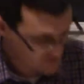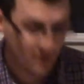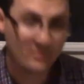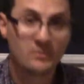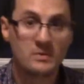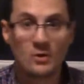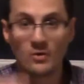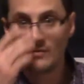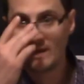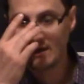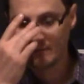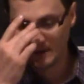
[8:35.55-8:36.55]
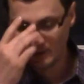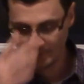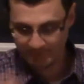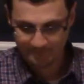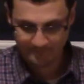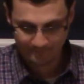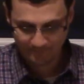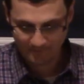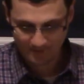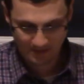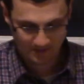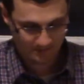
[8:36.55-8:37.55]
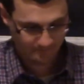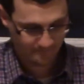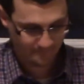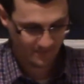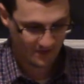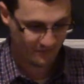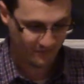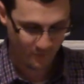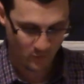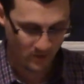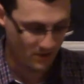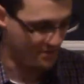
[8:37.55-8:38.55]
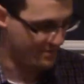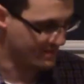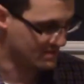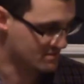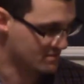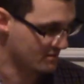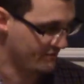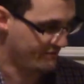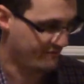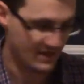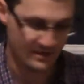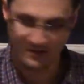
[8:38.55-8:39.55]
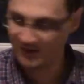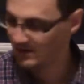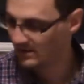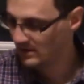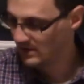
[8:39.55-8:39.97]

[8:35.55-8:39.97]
I'm going to be going that route for this fighter.